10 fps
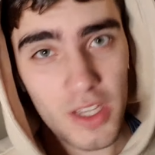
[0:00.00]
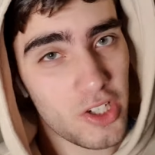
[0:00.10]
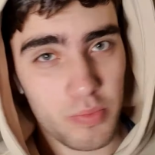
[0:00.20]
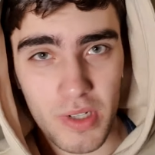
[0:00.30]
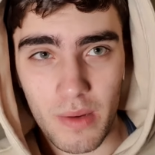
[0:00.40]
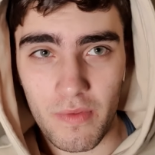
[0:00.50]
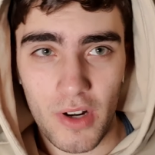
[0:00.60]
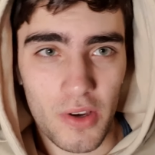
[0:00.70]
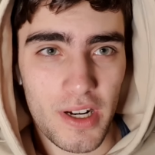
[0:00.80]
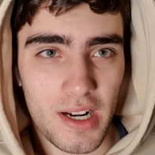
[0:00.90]
Just become
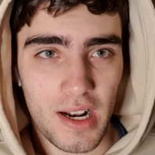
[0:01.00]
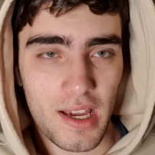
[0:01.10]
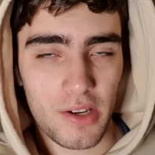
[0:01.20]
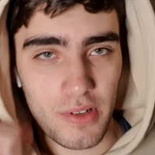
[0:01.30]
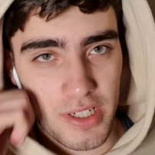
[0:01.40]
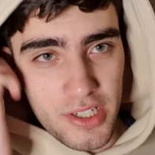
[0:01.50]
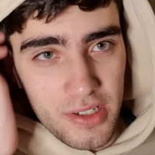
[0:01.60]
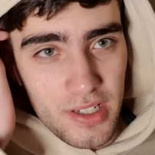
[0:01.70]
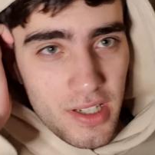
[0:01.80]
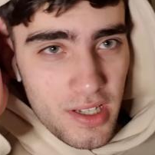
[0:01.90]
fluent in a language.
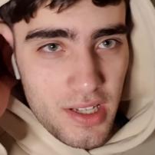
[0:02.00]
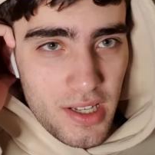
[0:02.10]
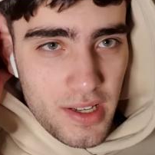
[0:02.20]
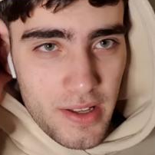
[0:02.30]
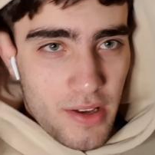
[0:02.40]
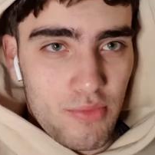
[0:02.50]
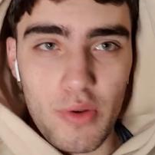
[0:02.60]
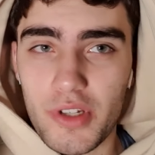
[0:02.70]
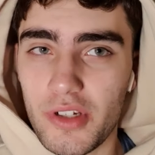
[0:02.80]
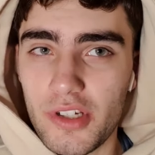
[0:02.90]

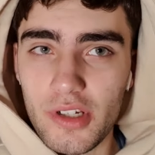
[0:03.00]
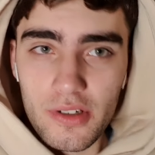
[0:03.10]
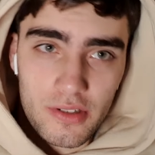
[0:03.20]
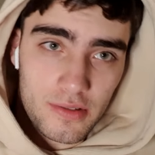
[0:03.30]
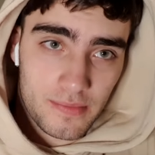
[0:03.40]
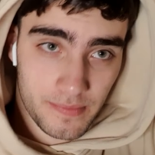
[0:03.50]
What would you choose?